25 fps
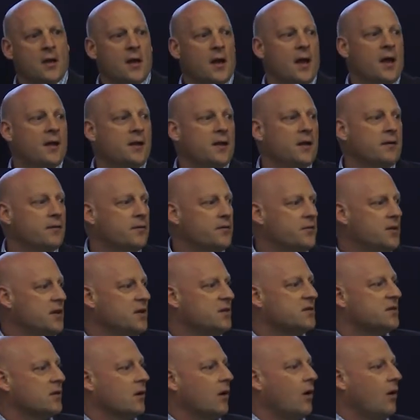And there are
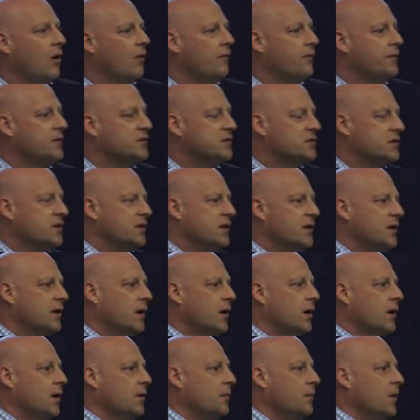things that obviously hit
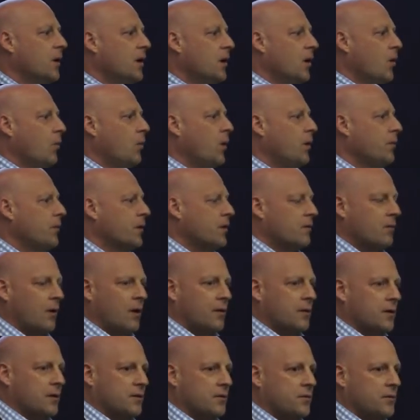home. When we're
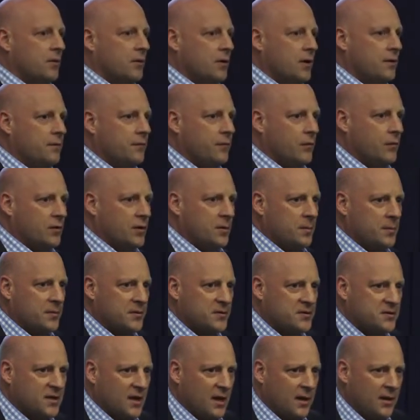growing at 30,
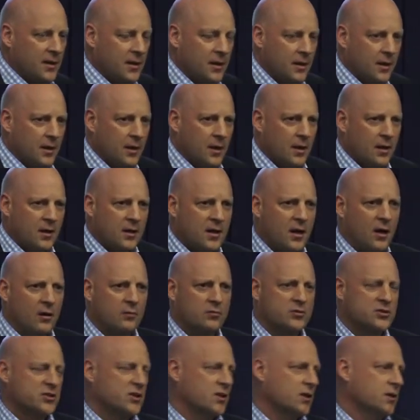40%,
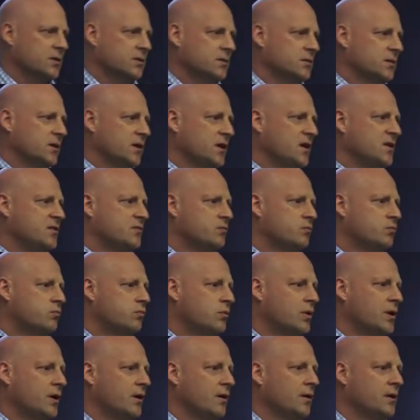culture is
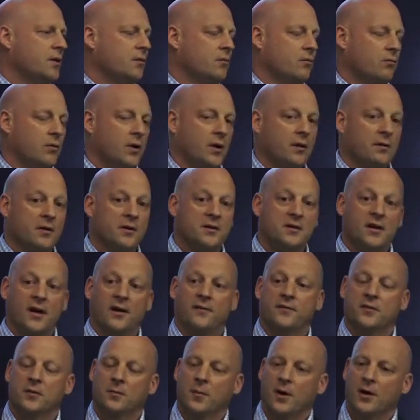really, really
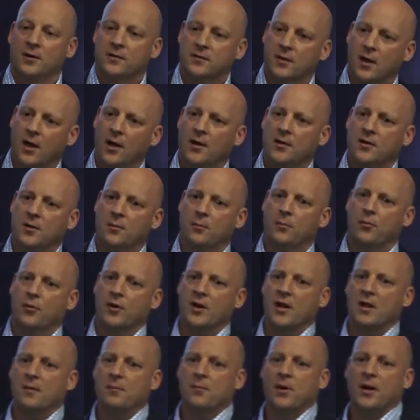tough to maintain. You're
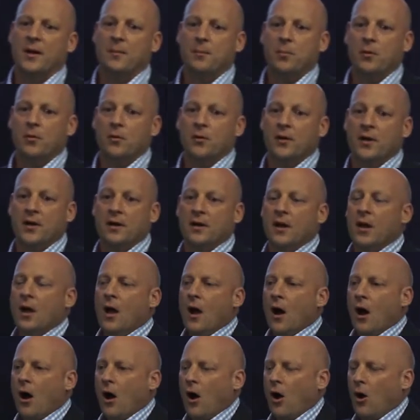bringing people in,
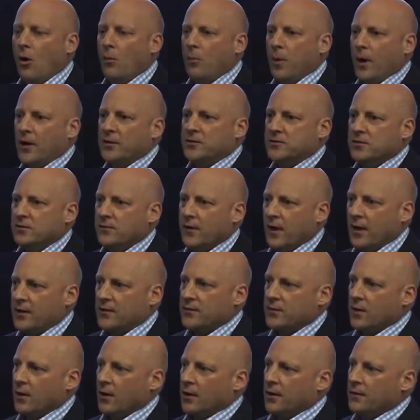a whole bunch of
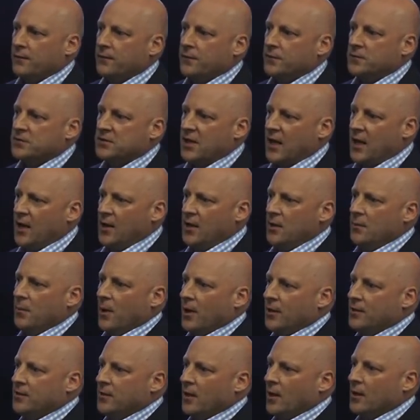outside influence. How do you
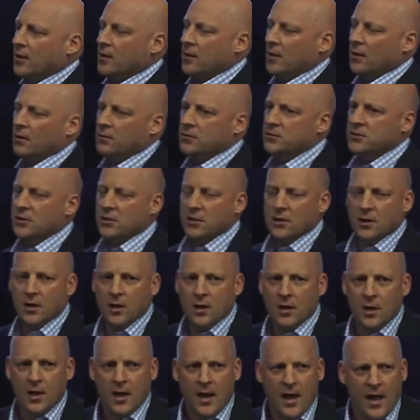maintain culture?
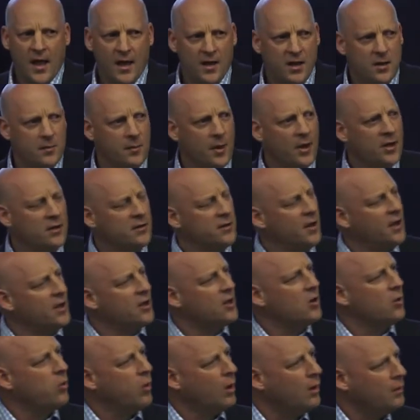How do you maintain
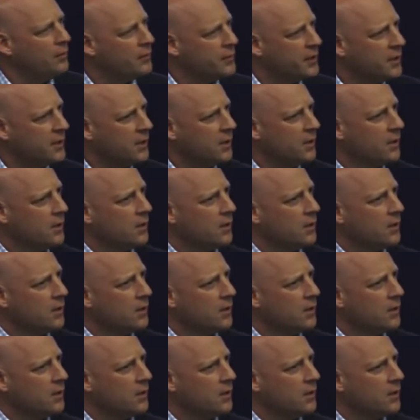quality,